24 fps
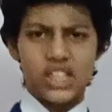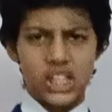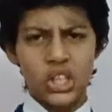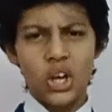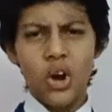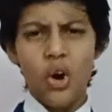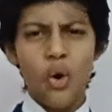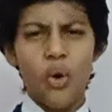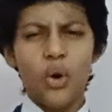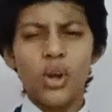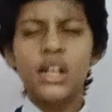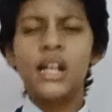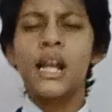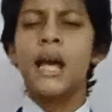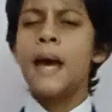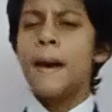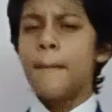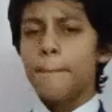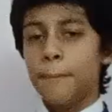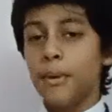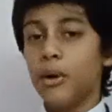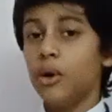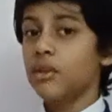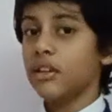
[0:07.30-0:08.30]
School,
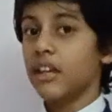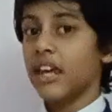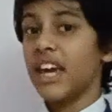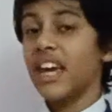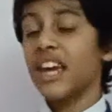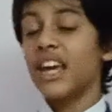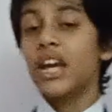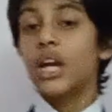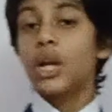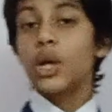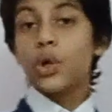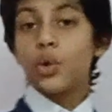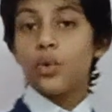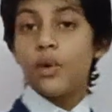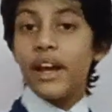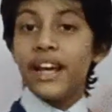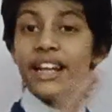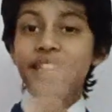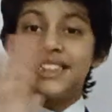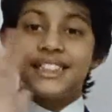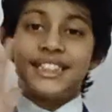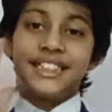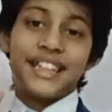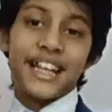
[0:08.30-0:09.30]
Pune,
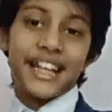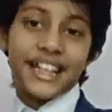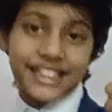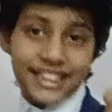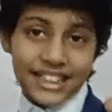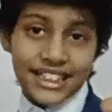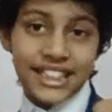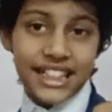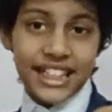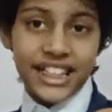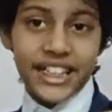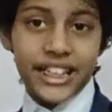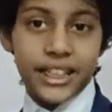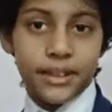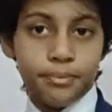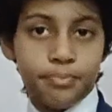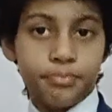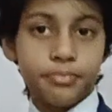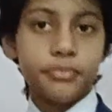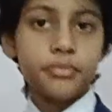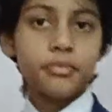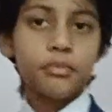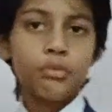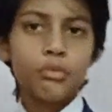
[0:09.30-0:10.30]
Grade 6C.
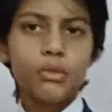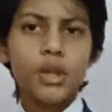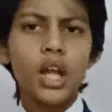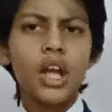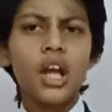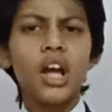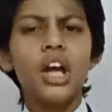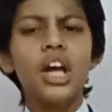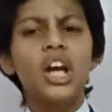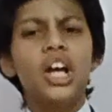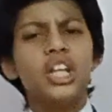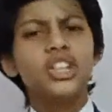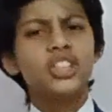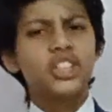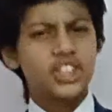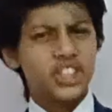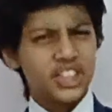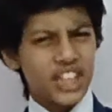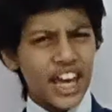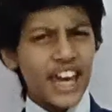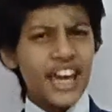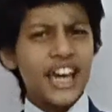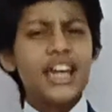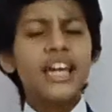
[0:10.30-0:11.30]

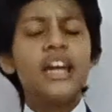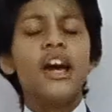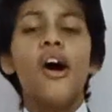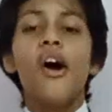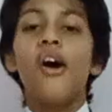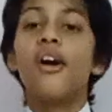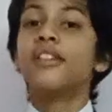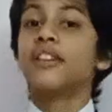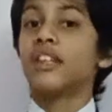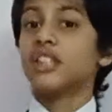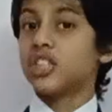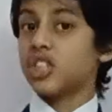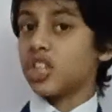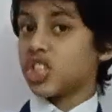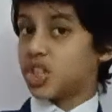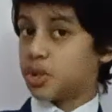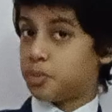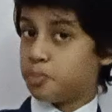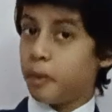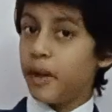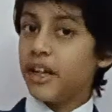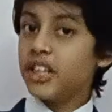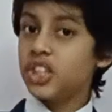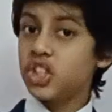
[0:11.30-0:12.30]
Today, on this
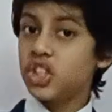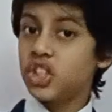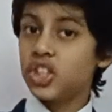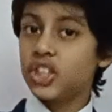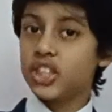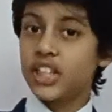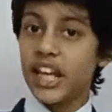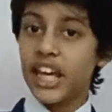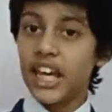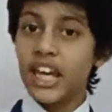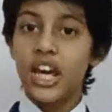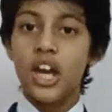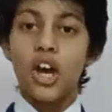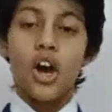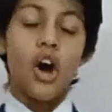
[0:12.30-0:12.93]
auspicious day